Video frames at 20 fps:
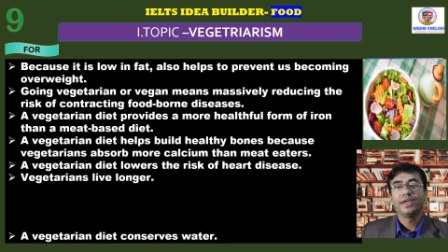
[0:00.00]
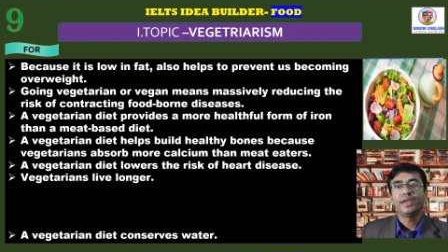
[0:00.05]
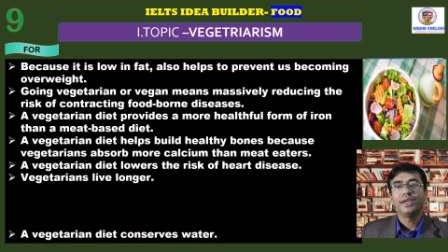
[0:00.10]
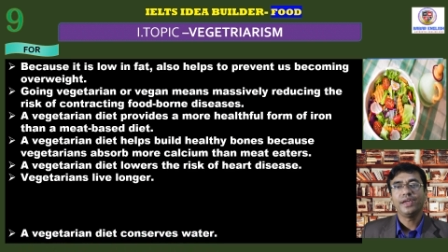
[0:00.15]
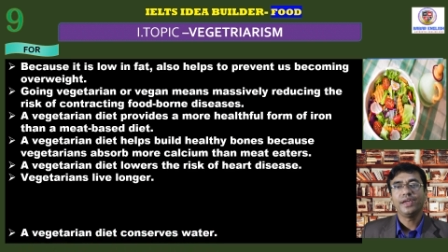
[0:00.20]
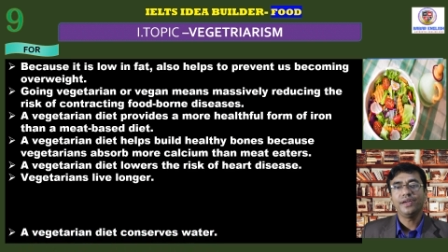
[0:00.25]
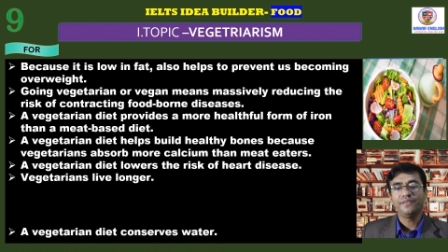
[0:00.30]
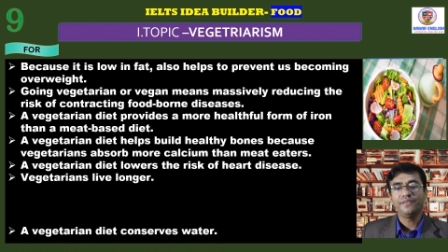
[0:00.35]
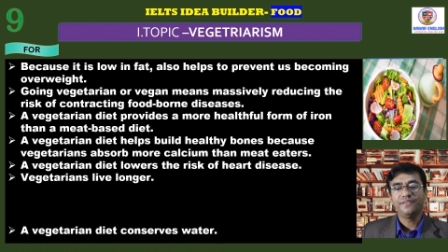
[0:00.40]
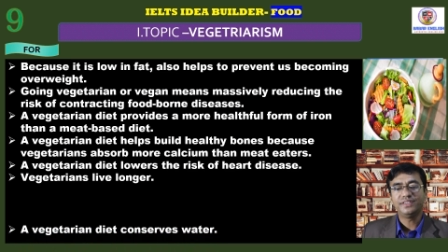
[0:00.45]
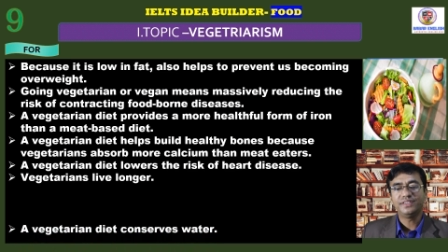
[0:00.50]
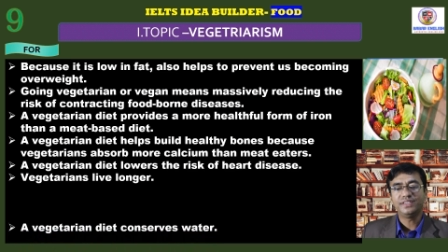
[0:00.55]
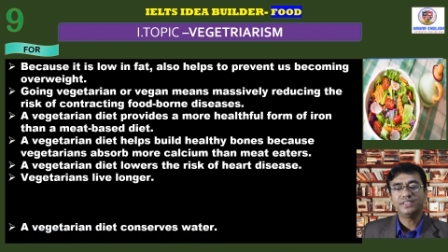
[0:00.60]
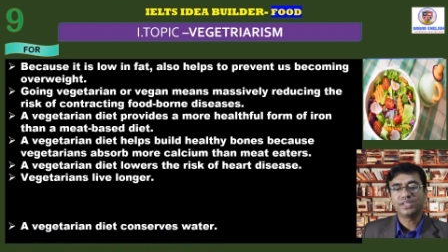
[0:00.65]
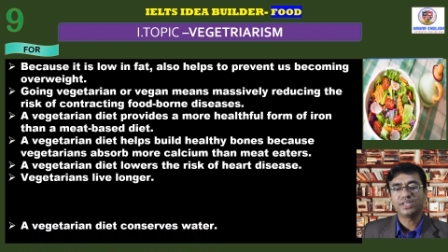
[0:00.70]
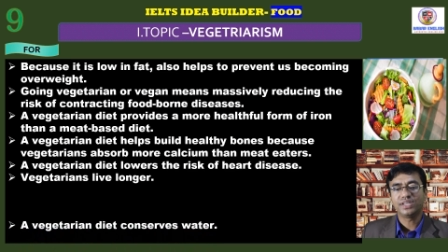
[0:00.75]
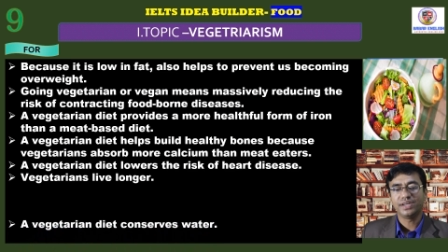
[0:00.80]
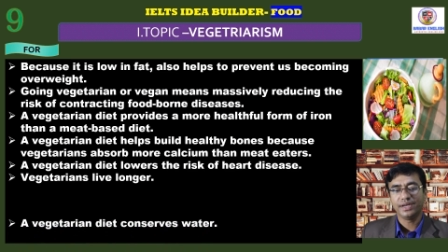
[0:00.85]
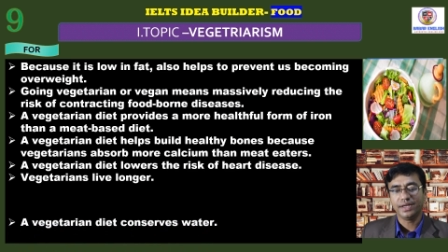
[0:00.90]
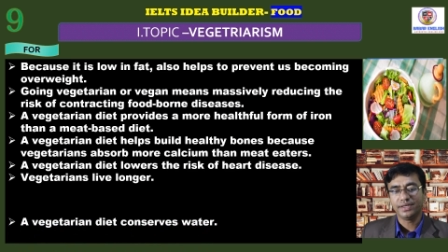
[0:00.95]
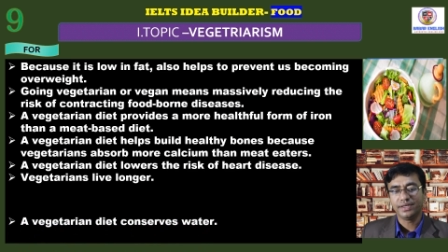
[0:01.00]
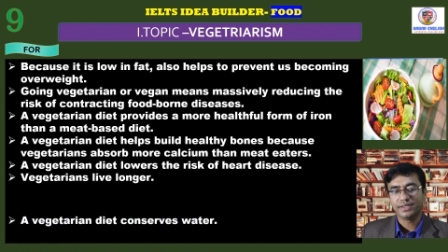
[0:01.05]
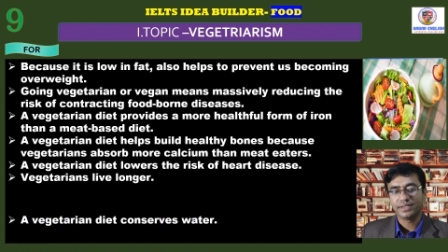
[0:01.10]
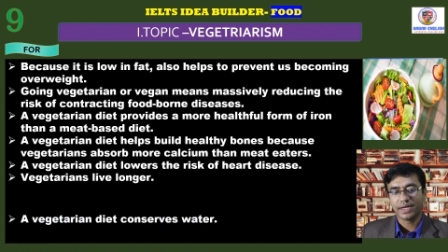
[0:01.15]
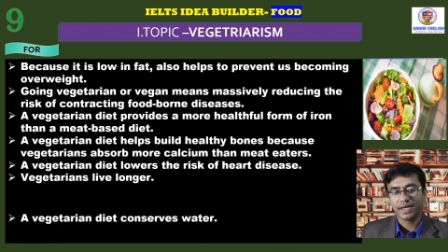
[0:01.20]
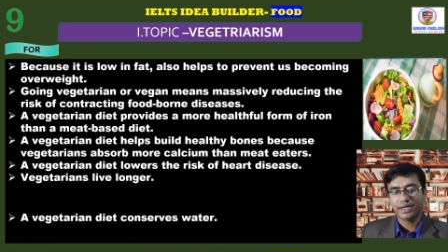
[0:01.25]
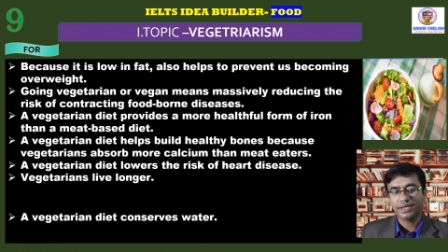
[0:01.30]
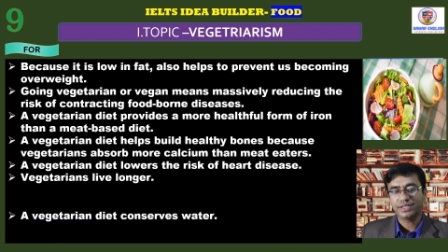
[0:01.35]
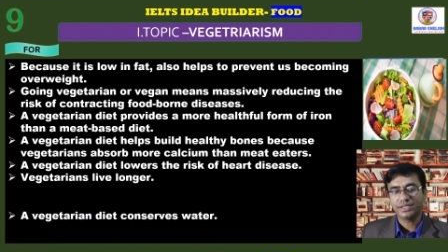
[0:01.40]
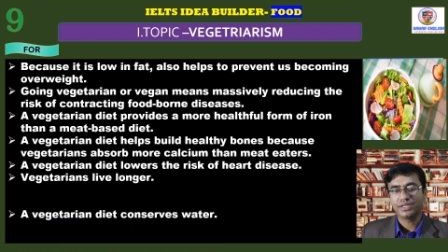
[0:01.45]
A vegetarian
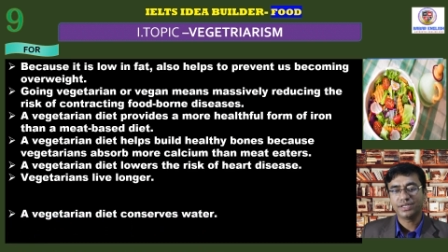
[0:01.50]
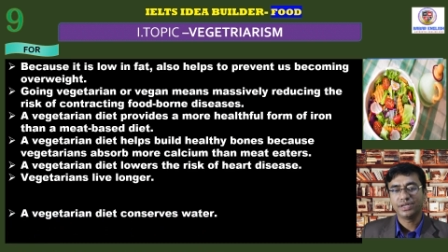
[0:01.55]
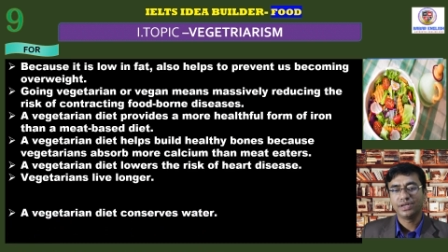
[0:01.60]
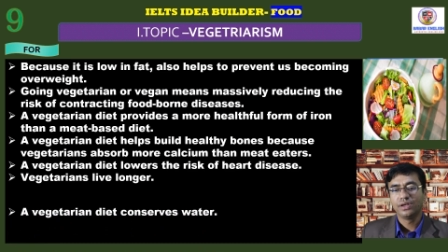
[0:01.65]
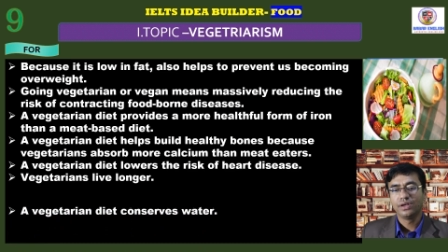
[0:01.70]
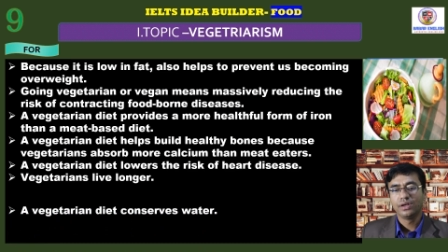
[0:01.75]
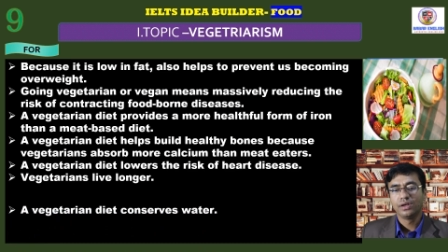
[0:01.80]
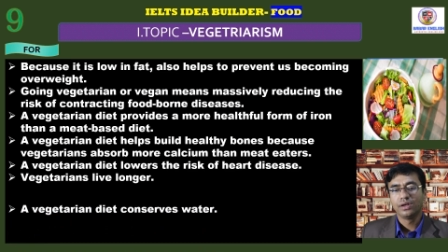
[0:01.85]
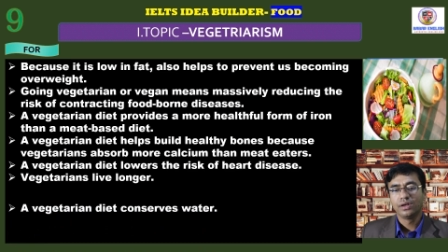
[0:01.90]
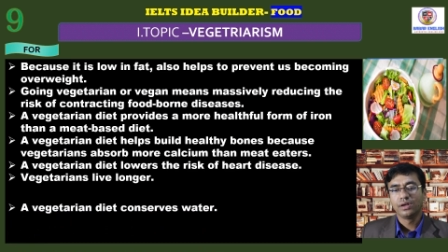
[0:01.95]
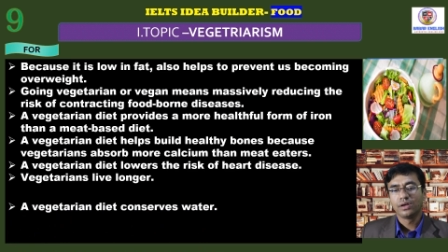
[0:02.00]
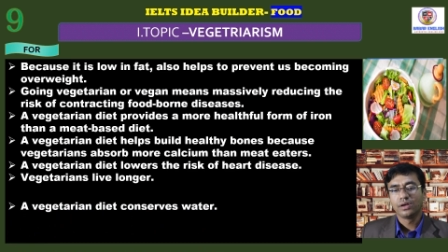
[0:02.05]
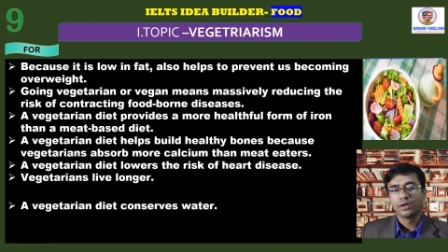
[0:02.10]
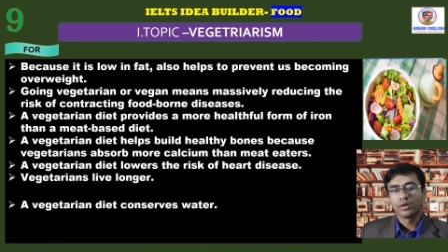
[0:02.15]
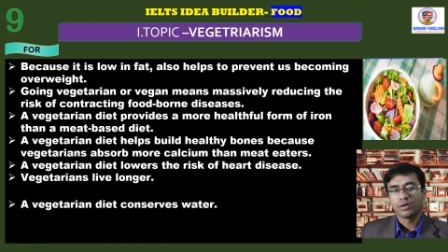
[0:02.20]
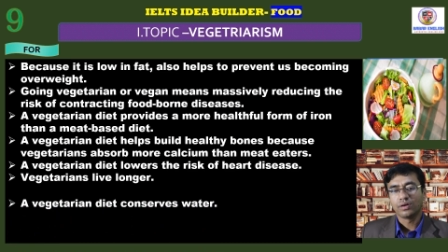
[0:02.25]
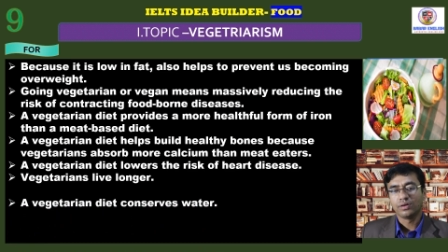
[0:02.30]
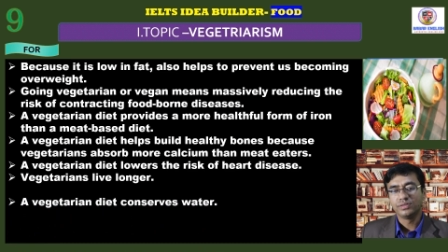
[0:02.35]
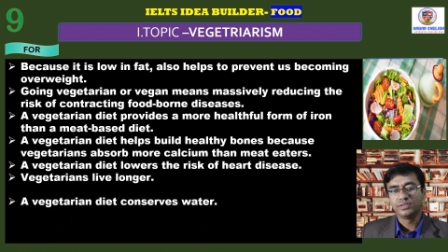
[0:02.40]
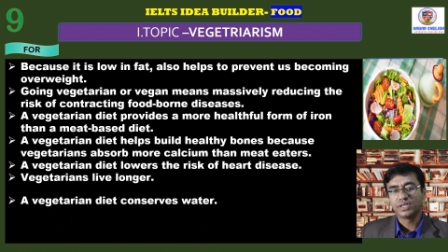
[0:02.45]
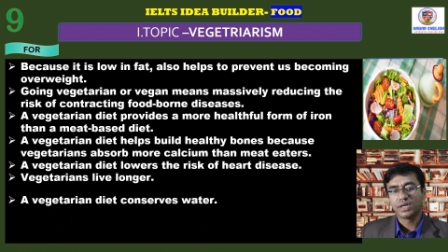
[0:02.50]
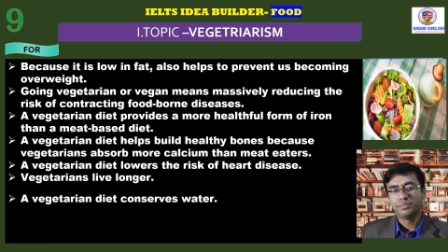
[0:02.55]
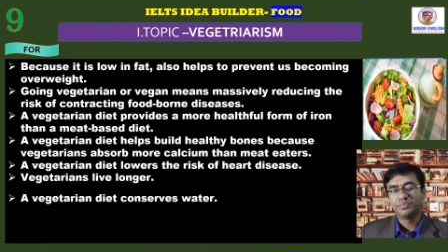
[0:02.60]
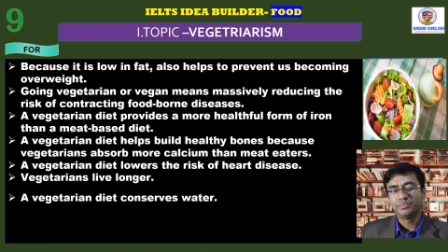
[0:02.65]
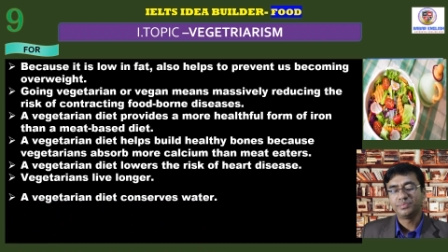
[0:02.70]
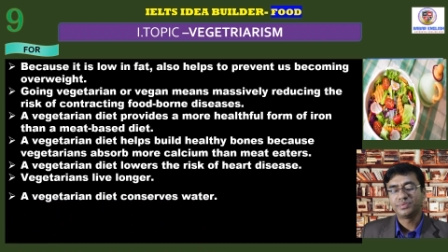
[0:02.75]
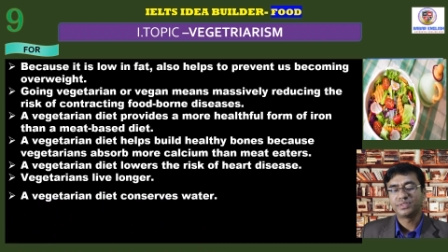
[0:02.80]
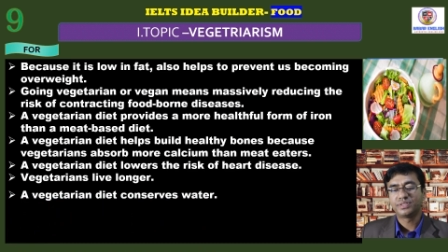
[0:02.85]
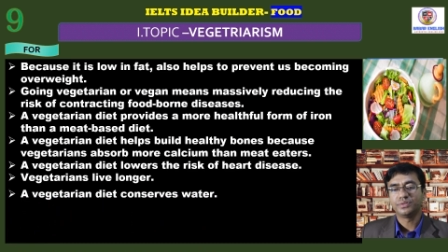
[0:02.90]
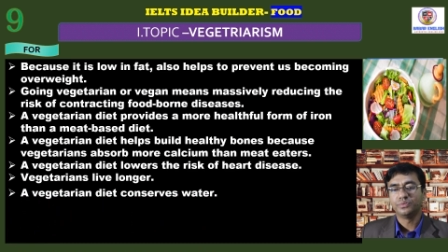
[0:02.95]
diet
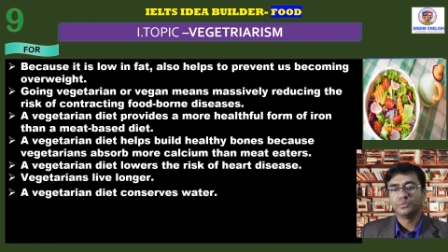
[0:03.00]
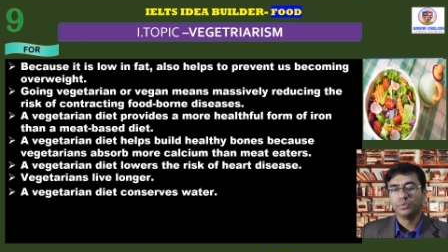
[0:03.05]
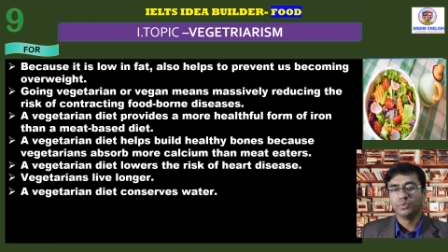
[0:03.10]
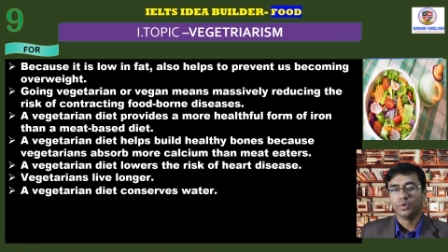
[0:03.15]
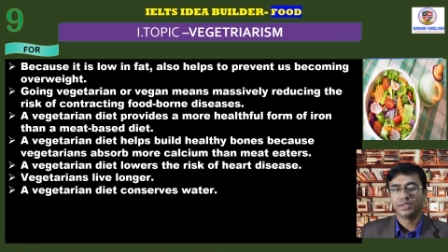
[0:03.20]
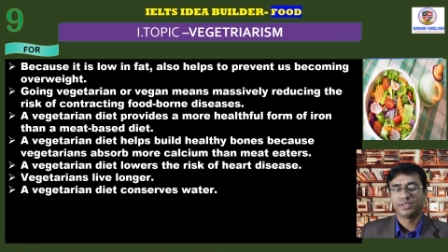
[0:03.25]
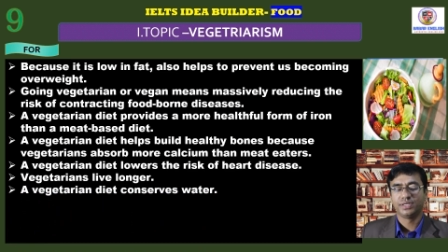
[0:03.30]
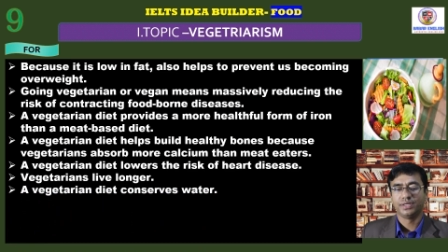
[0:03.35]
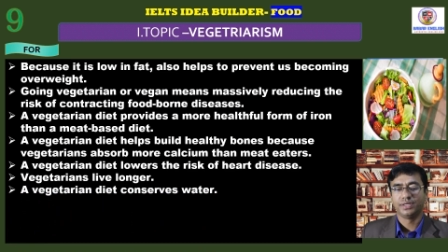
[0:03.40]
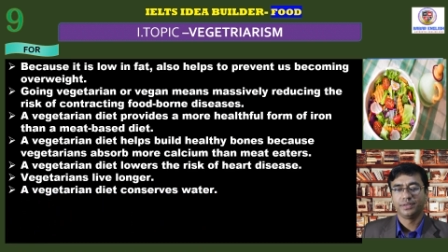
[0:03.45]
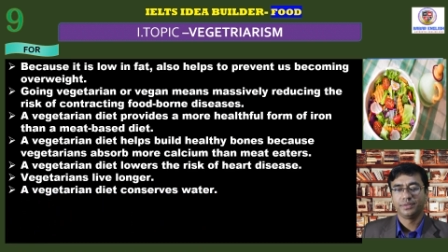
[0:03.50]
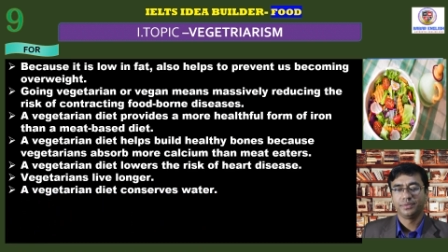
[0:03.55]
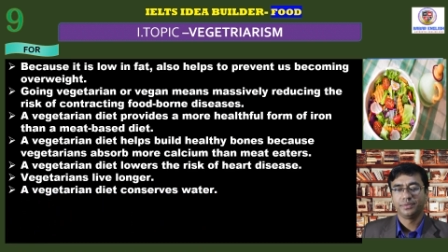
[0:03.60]
conserves water.